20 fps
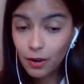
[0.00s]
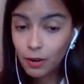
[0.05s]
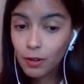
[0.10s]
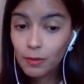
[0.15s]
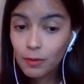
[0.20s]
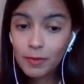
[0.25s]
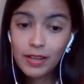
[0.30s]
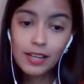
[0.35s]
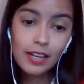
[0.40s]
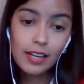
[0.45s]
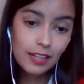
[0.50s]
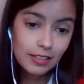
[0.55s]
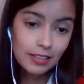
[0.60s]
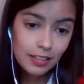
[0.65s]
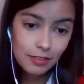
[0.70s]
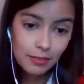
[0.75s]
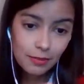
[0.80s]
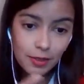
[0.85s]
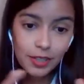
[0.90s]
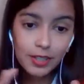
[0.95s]
All my
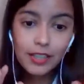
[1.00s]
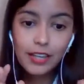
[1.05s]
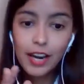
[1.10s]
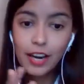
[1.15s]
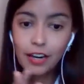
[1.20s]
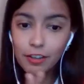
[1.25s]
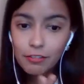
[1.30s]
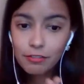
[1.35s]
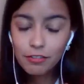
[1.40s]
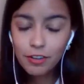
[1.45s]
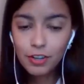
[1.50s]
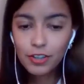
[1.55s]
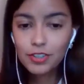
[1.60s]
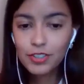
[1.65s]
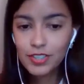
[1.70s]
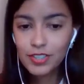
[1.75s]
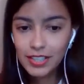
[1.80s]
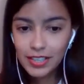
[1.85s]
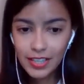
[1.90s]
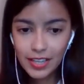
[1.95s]
electives were kind of
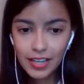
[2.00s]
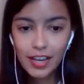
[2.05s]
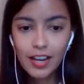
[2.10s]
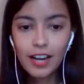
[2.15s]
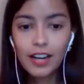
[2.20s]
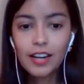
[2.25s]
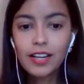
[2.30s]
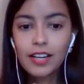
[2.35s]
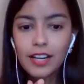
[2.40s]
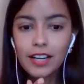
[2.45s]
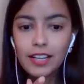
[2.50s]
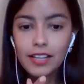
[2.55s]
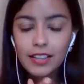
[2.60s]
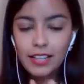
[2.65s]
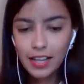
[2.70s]
focused in the area